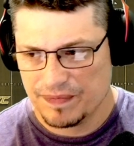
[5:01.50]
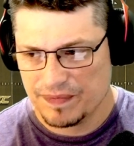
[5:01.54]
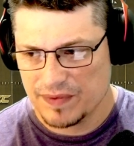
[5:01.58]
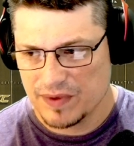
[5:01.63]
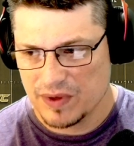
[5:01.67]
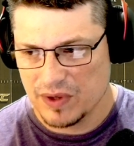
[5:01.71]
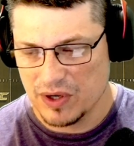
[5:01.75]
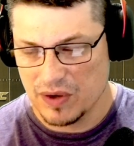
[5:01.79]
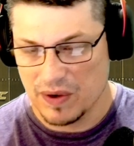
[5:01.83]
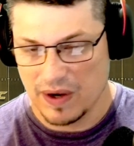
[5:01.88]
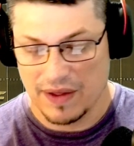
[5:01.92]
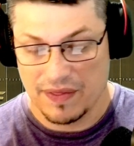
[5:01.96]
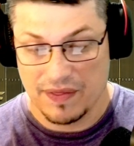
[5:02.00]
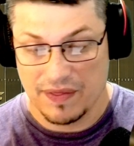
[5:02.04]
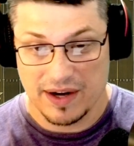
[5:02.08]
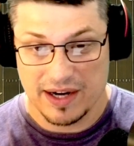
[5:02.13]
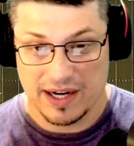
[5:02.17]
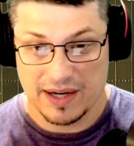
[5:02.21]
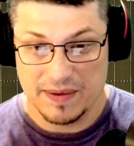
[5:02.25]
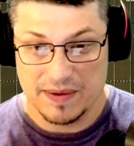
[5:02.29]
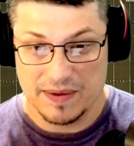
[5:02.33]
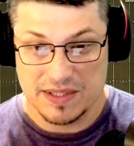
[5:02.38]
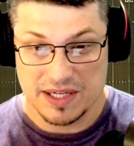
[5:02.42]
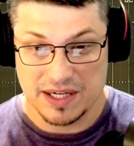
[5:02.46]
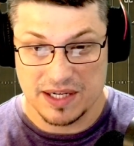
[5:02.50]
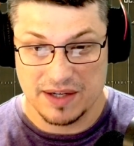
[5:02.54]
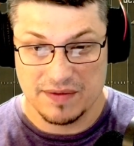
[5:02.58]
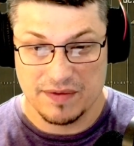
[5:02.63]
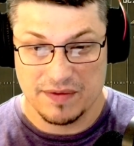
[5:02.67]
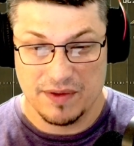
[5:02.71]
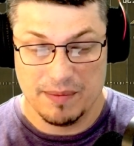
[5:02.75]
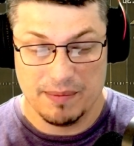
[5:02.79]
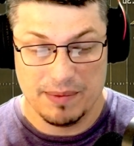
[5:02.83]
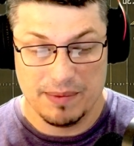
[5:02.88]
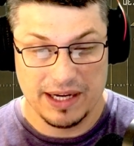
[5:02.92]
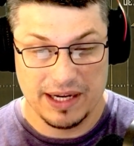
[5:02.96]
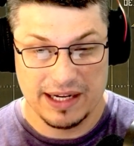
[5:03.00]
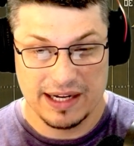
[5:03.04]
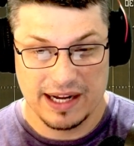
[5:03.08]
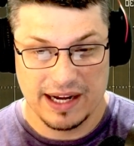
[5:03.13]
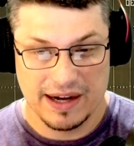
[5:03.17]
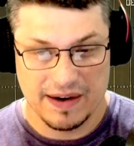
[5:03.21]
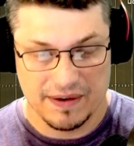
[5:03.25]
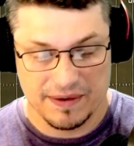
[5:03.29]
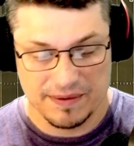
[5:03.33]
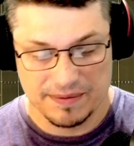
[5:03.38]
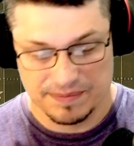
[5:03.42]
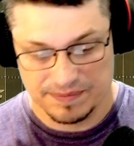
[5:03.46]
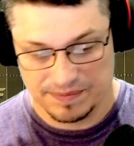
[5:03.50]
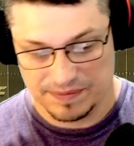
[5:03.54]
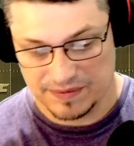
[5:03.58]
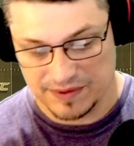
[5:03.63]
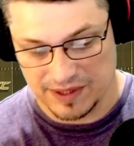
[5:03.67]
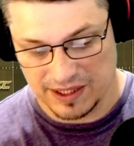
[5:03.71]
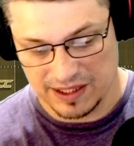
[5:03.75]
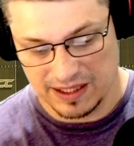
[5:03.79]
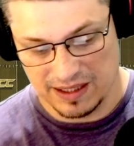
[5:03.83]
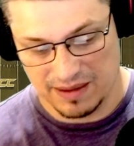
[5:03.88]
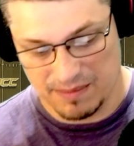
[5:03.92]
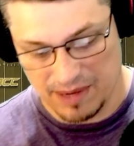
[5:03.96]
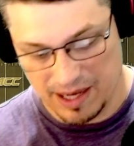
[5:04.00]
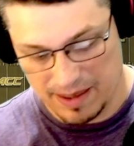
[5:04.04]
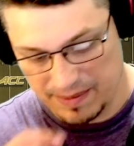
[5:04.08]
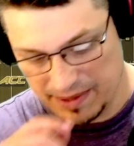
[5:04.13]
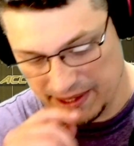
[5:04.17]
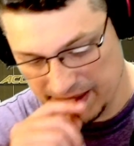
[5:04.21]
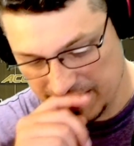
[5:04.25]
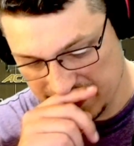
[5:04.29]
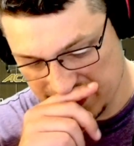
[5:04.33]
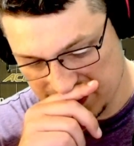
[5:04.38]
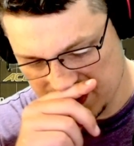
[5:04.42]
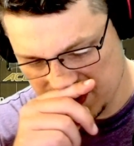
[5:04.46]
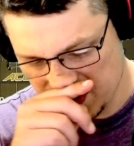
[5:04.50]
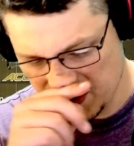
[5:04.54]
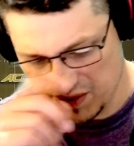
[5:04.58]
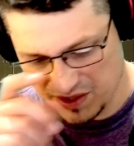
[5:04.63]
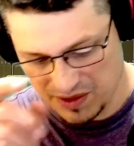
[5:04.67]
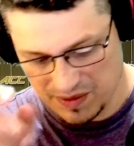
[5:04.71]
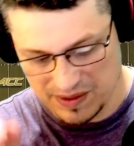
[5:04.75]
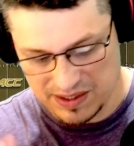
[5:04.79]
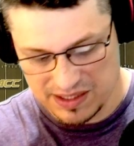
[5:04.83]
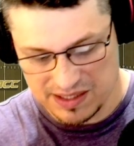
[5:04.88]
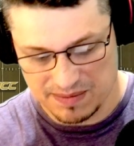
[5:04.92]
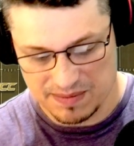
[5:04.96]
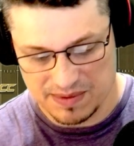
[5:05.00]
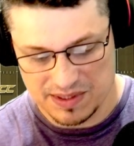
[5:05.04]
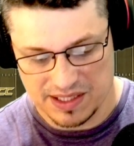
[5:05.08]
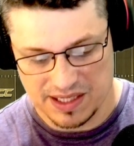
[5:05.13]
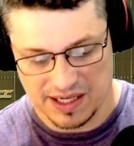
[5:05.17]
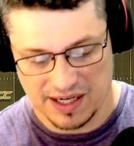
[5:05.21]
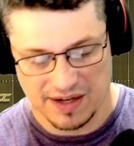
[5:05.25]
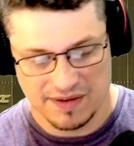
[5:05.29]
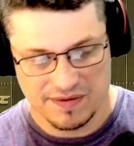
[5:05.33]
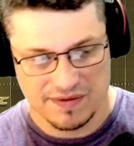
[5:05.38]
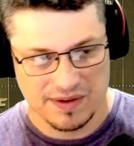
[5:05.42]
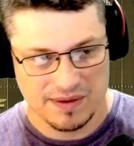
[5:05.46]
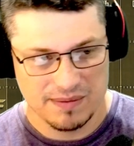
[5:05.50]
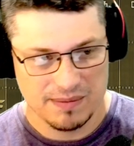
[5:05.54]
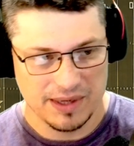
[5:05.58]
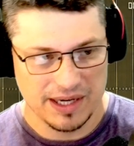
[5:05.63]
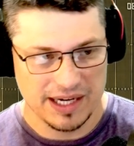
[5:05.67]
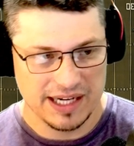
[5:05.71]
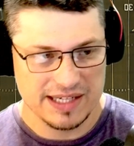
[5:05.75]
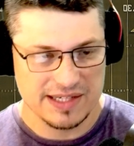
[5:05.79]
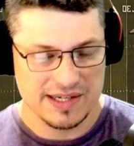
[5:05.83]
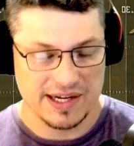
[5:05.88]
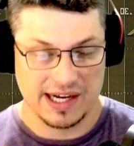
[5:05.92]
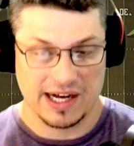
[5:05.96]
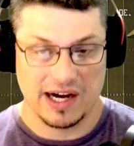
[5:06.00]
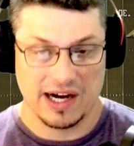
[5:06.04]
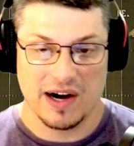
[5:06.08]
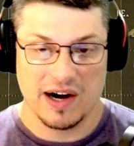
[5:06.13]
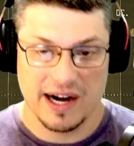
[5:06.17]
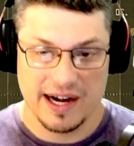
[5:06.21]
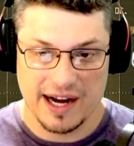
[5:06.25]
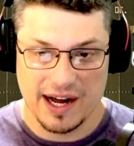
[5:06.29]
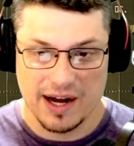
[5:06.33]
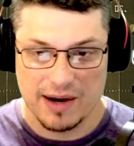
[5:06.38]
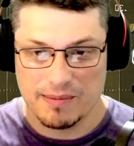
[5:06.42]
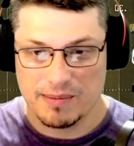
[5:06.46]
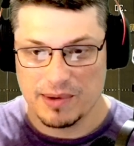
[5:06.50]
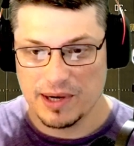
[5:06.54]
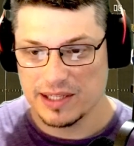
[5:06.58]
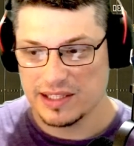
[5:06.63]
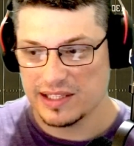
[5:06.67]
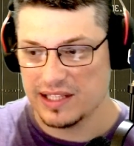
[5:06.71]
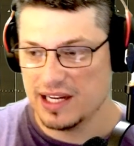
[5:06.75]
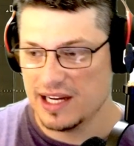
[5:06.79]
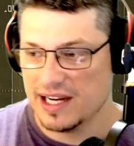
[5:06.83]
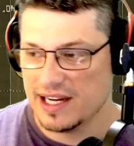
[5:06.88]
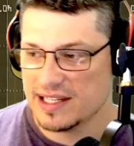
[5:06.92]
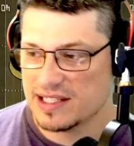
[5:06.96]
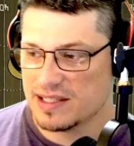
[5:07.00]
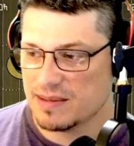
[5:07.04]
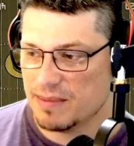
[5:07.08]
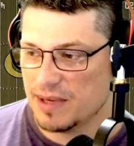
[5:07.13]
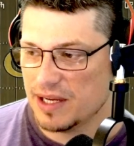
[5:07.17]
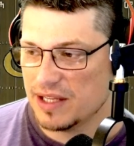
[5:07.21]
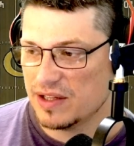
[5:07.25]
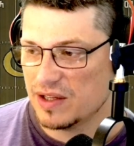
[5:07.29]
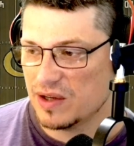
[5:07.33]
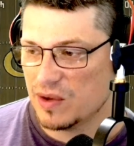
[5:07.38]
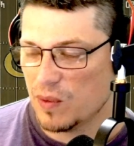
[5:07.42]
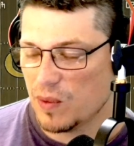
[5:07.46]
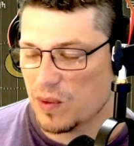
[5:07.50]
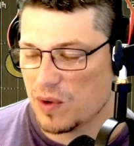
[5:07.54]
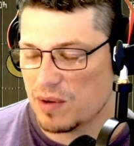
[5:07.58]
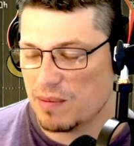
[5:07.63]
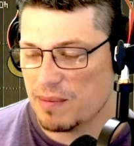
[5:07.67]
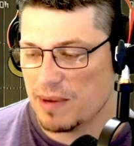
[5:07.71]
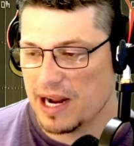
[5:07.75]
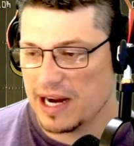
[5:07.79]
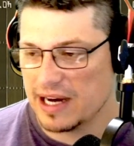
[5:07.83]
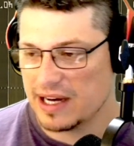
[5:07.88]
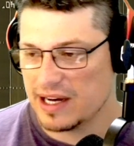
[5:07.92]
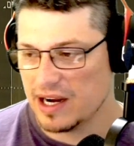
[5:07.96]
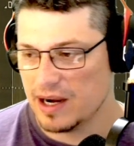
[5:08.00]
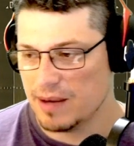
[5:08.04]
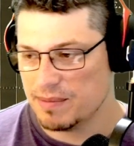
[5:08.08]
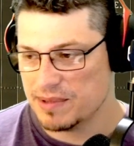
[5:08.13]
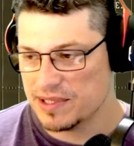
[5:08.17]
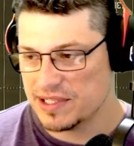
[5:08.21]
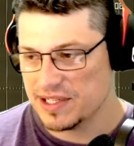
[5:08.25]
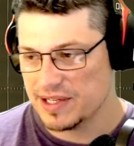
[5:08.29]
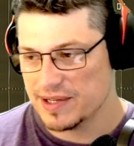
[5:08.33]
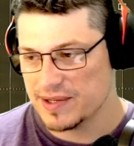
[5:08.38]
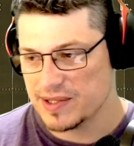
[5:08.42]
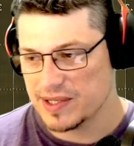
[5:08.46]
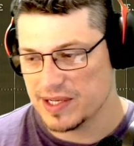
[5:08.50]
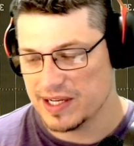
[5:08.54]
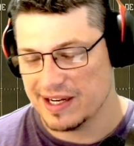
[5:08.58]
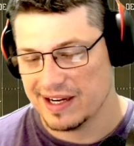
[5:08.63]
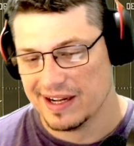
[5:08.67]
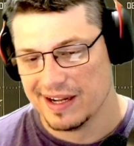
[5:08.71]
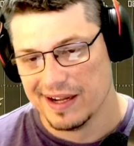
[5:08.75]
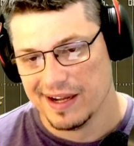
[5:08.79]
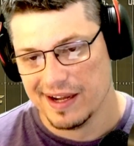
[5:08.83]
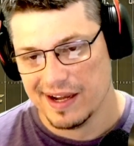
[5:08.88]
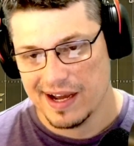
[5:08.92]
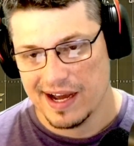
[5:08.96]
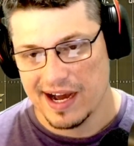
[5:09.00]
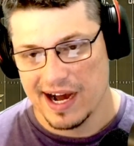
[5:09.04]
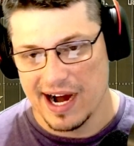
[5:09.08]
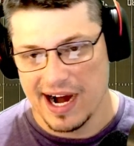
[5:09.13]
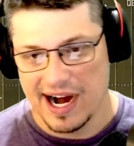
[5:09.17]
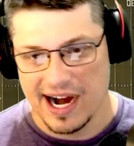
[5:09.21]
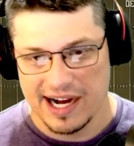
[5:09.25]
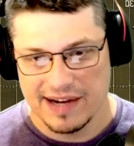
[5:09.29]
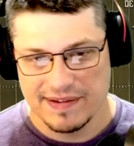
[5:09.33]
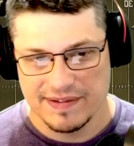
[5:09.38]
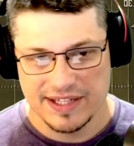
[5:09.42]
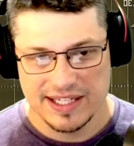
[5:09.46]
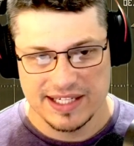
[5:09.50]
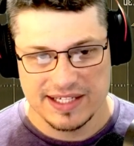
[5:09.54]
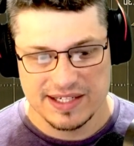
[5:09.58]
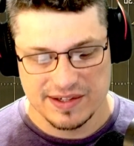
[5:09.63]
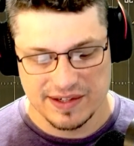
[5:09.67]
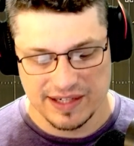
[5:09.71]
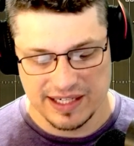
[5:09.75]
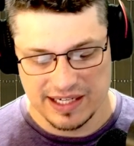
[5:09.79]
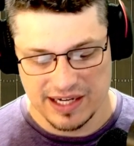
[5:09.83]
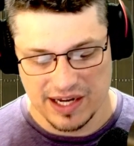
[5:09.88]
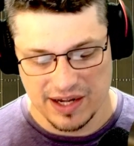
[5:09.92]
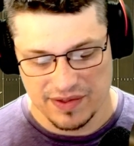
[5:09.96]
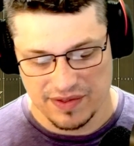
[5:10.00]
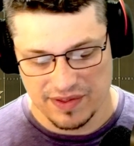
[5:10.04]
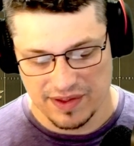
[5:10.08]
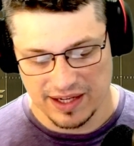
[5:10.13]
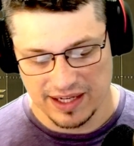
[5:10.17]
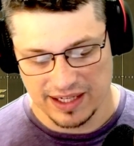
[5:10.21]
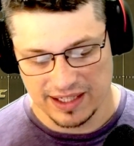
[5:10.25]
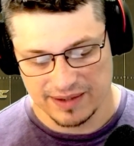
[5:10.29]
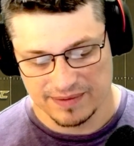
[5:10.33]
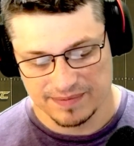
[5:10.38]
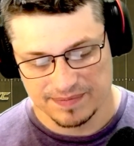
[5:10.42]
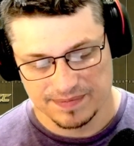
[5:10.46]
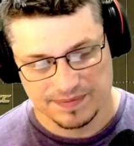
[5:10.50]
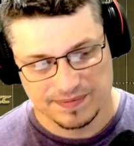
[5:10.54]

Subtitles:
who I thought he was off the beat now. Maybe he's still doing some stuff. But he's like, all right, I'll break the ice about the quarterback competition. Obviously nothing